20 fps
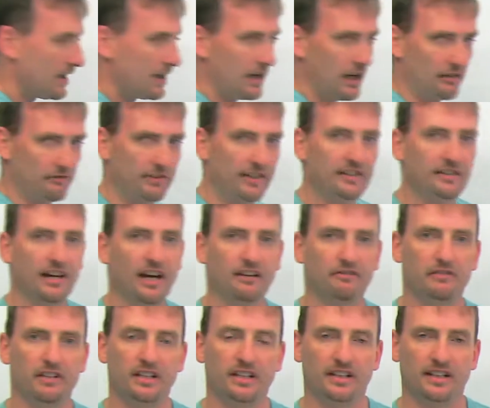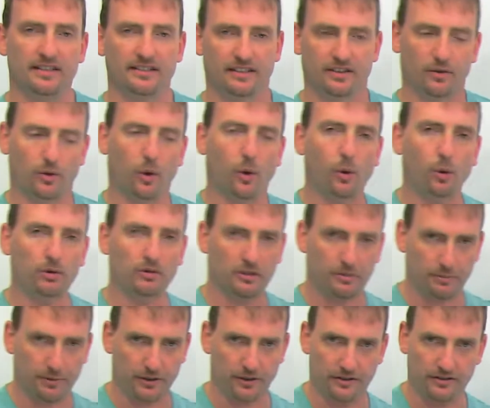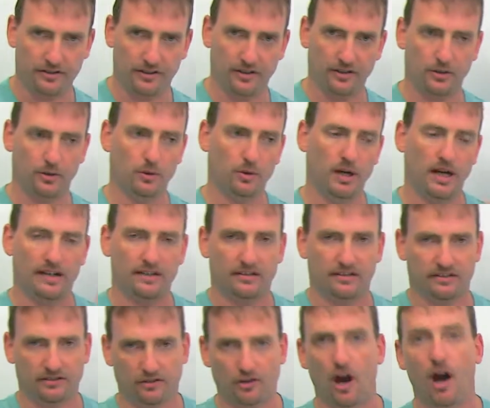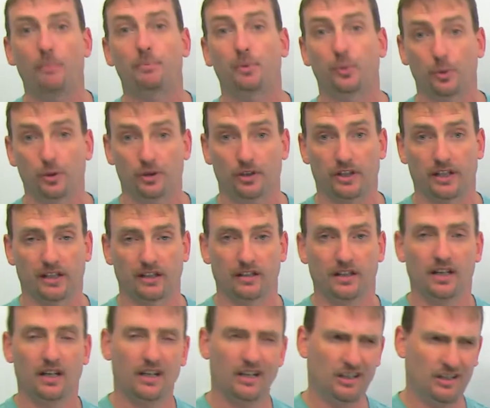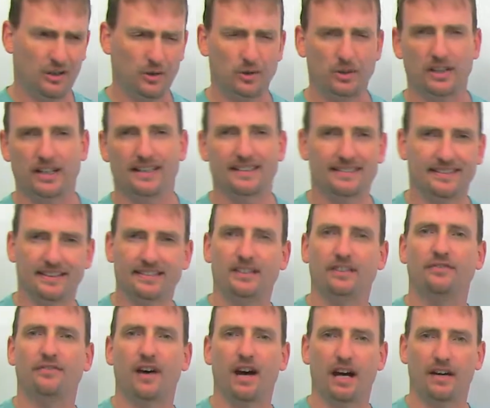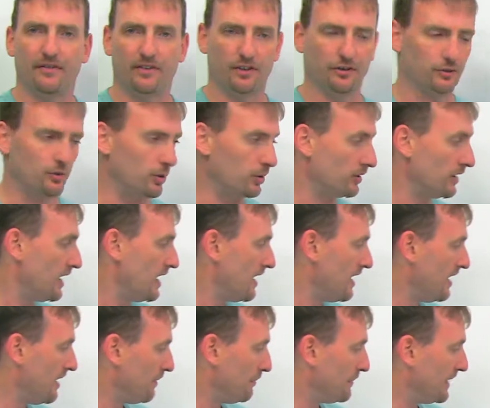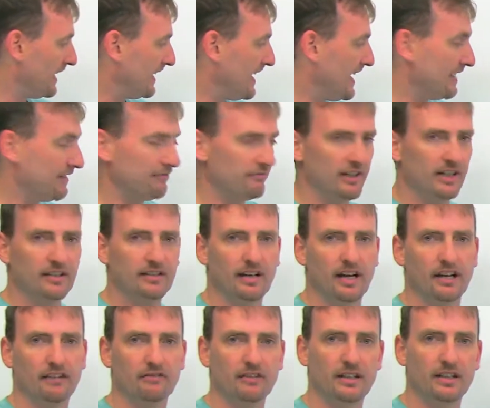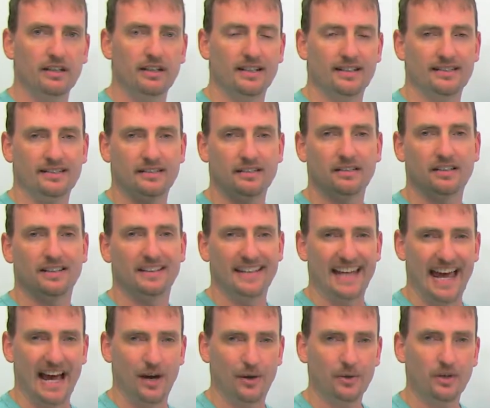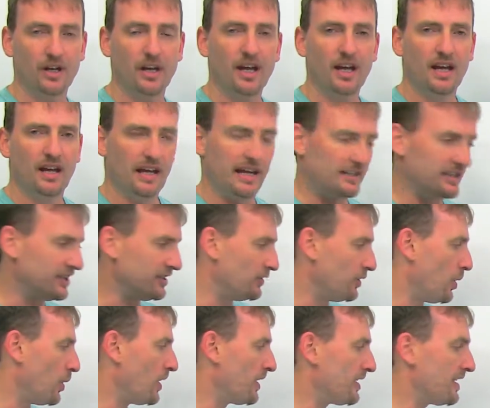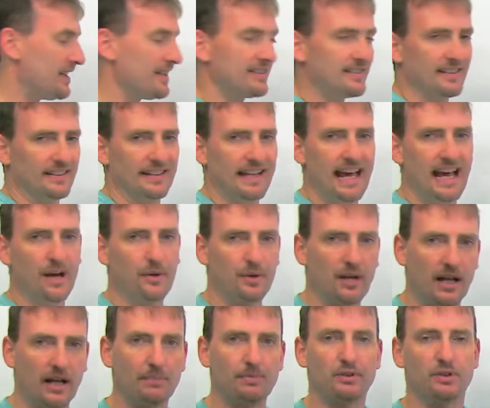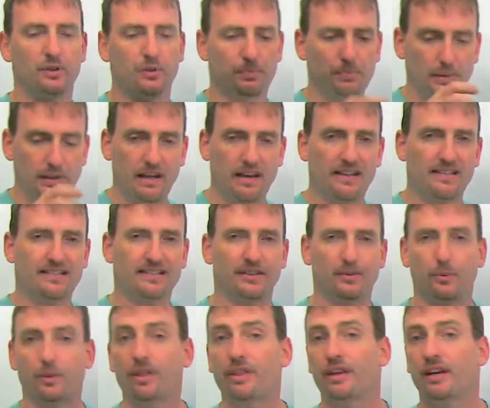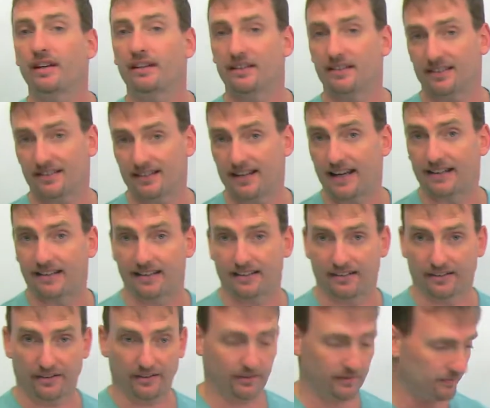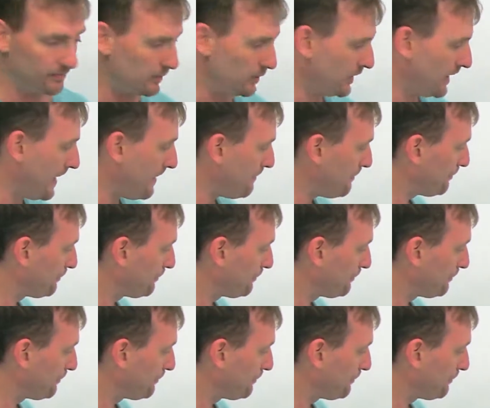A retiree is an older person who has stopped working, usually at 65 years old. But again, retiree is still a noun. And just knowing that it's a noun helps you place it within a sentence, okay?